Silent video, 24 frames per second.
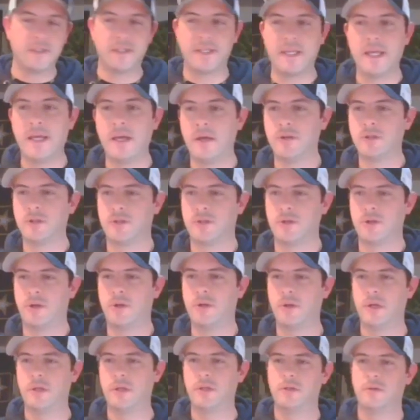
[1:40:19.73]
get into
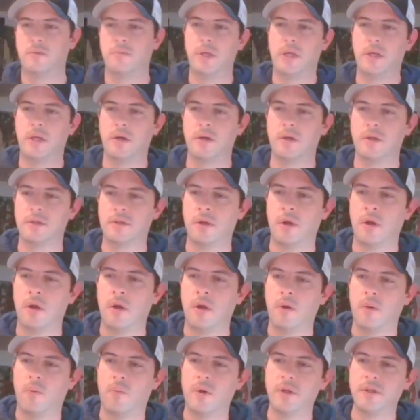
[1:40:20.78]
circulation because
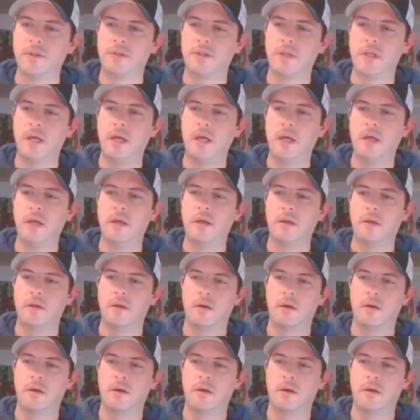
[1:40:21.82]
once they